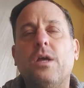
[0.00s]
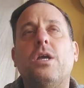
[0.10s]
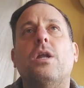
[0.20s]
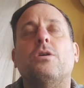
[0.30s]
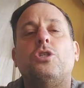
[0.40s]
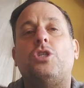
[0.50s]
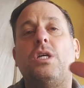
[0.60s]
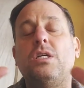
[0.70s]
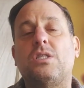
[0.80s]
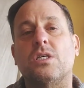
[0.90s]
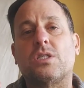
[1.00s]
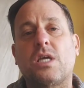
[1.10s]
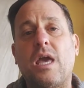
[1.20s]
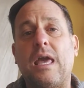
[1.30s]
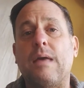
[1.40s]
You know, Jesus
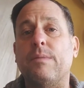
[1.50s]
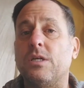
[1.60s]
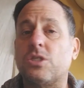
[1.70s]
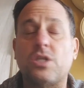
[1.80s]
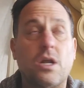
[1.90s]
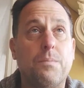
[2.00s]
came, he said,